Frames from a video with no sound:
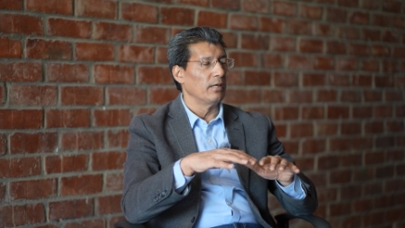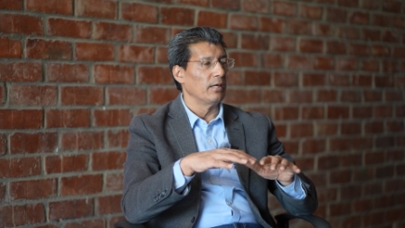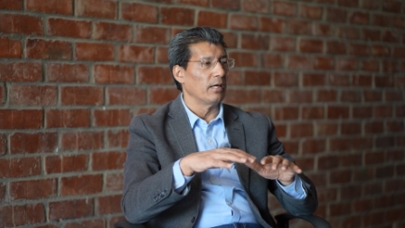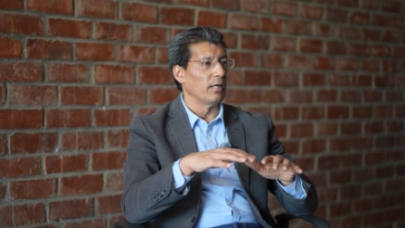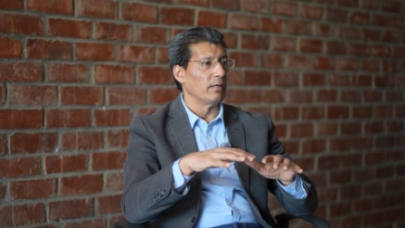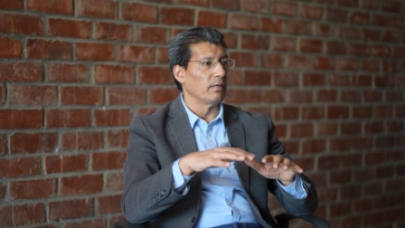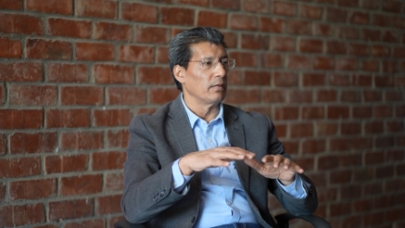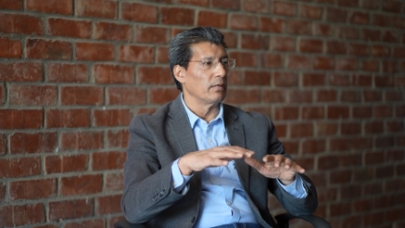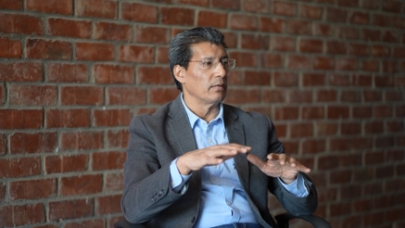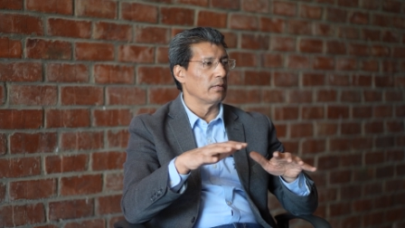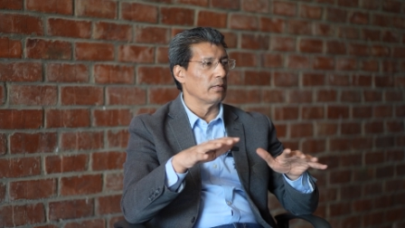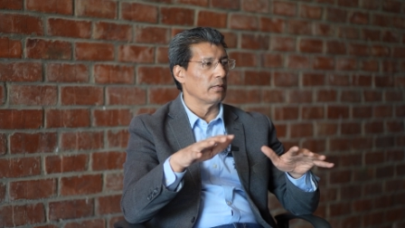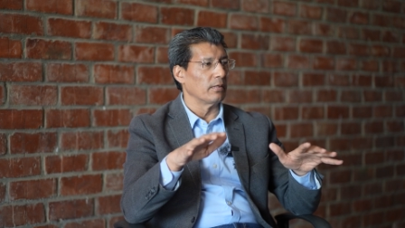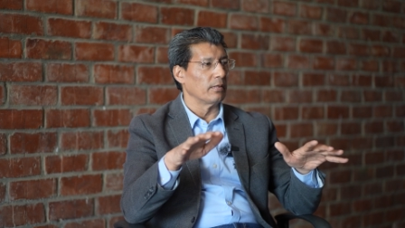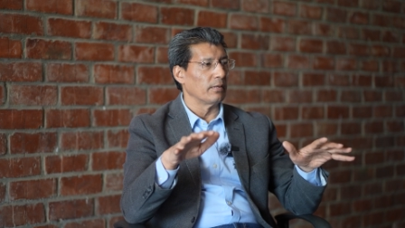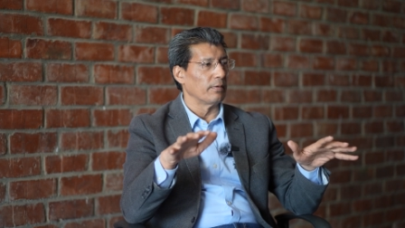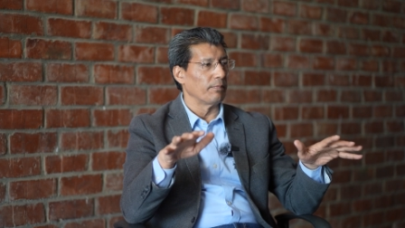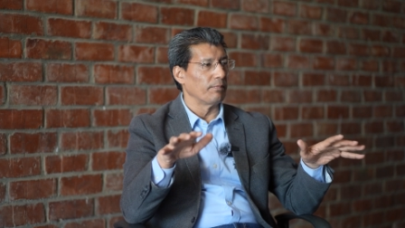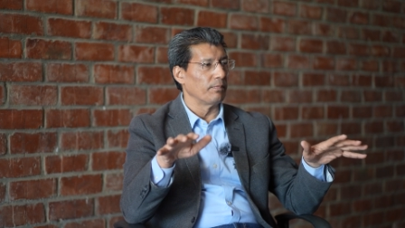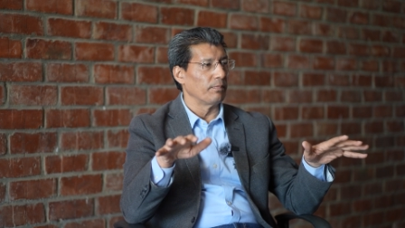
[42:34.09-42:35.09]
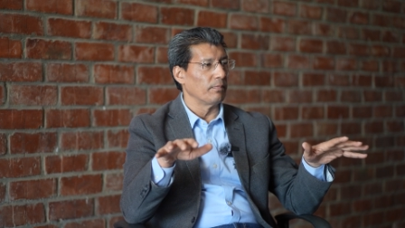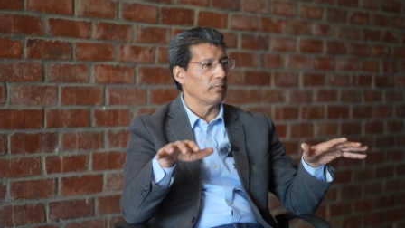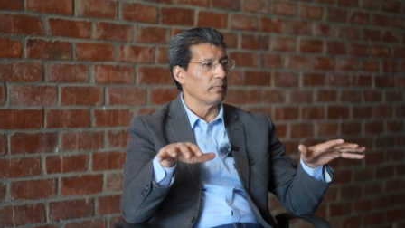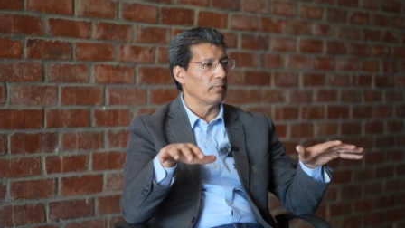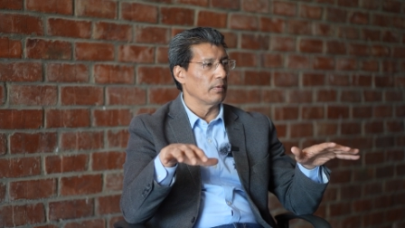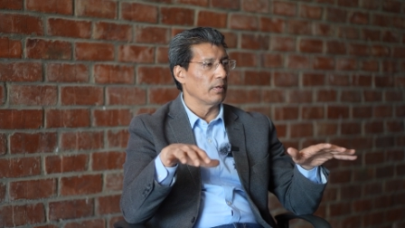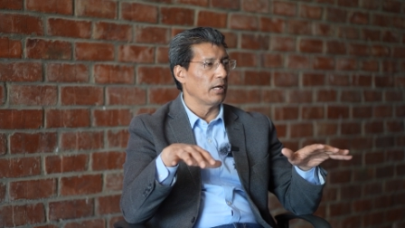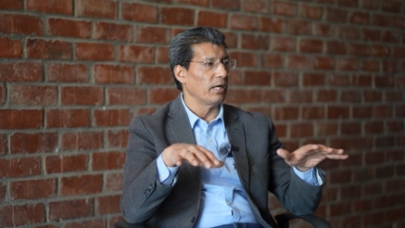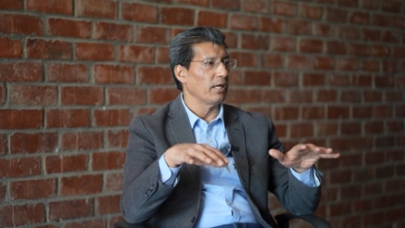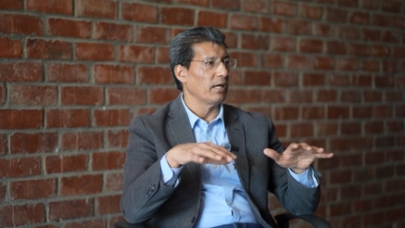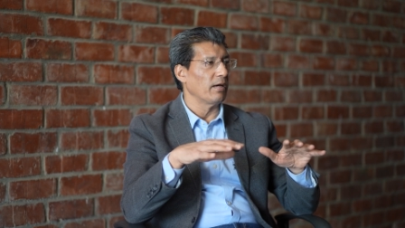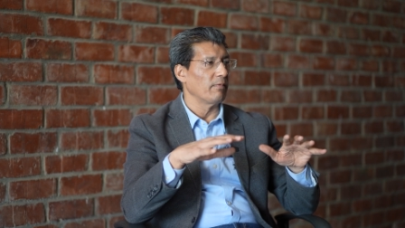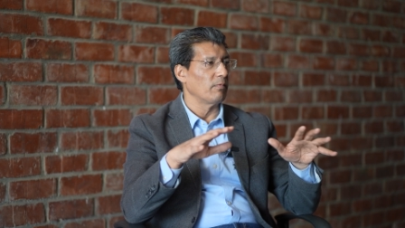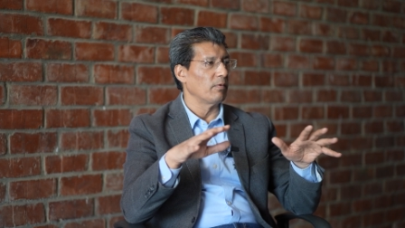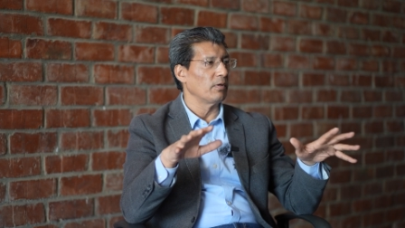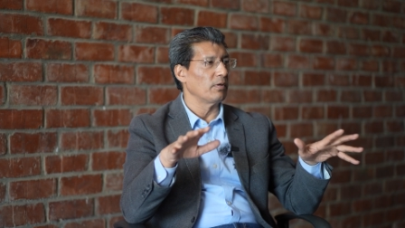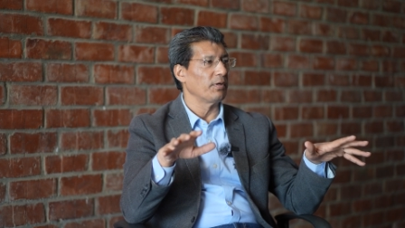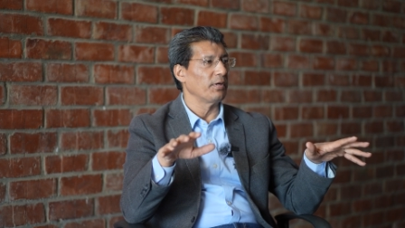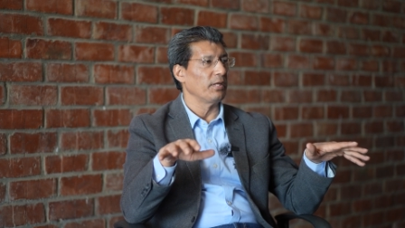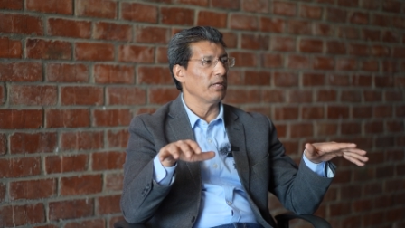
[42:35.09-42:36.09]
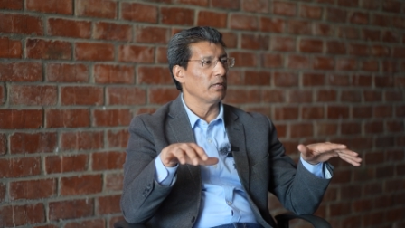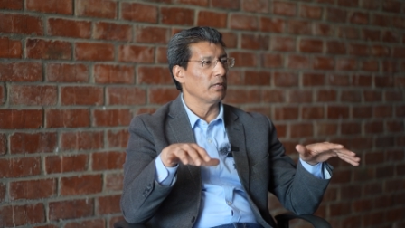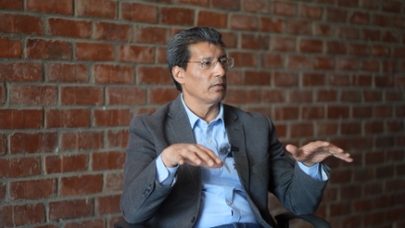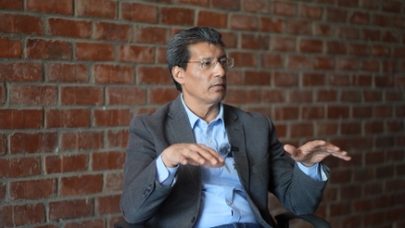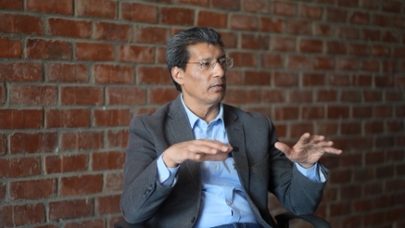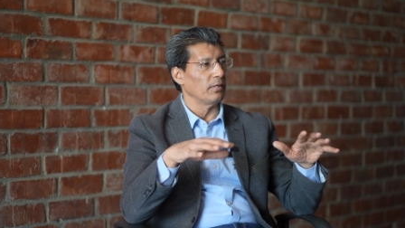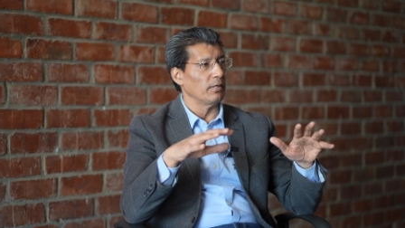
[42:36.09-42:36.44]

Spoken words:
And I have already,